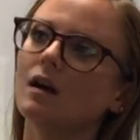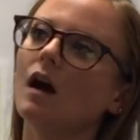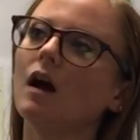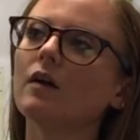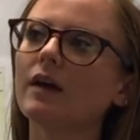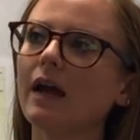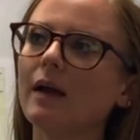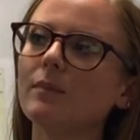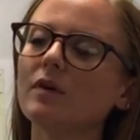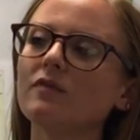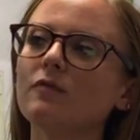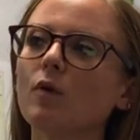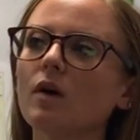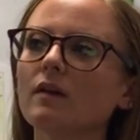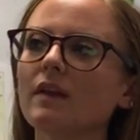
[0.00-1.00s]
Okay,
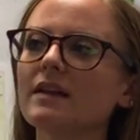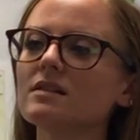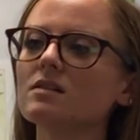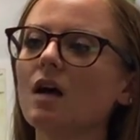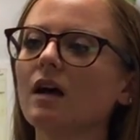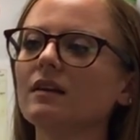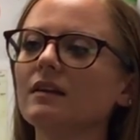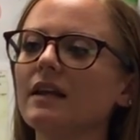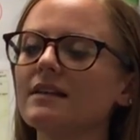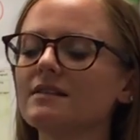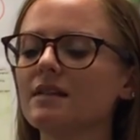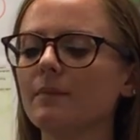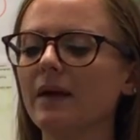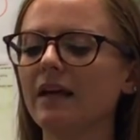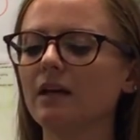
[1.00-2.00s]
let's not list
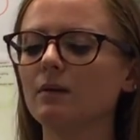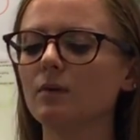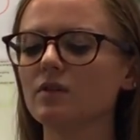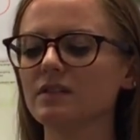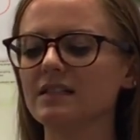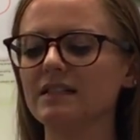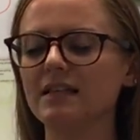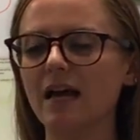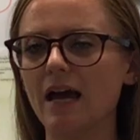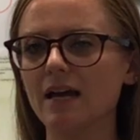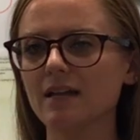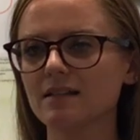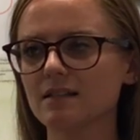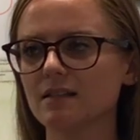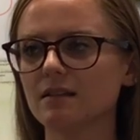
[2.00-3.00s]
some animals yet.
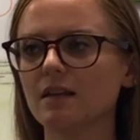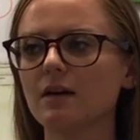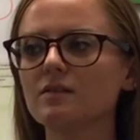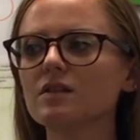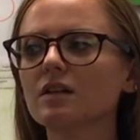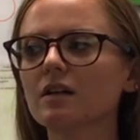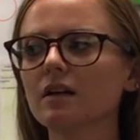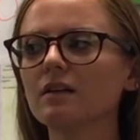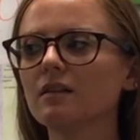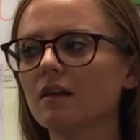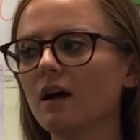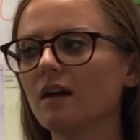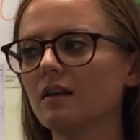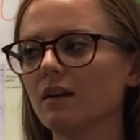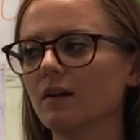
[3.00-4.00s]
That was a good
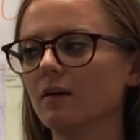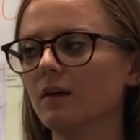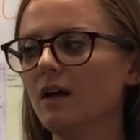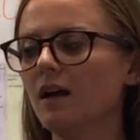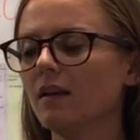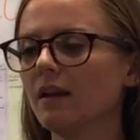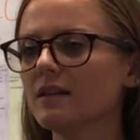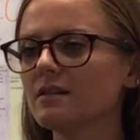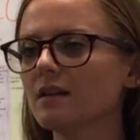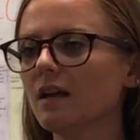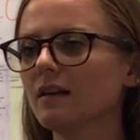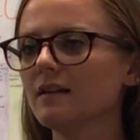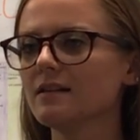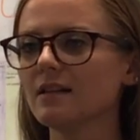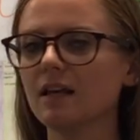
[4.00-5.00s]
thought, though. Let's not
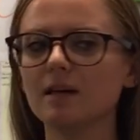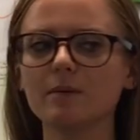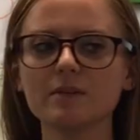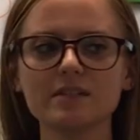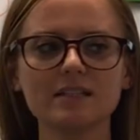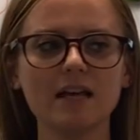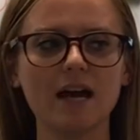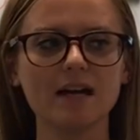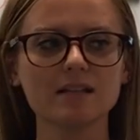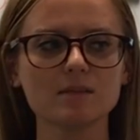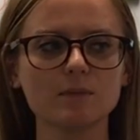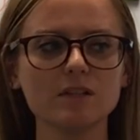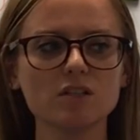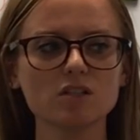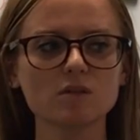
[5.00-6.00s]
list animals yet.
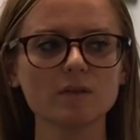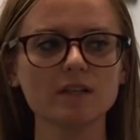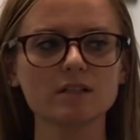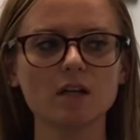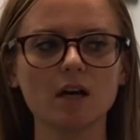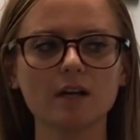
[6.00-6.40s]
We just want to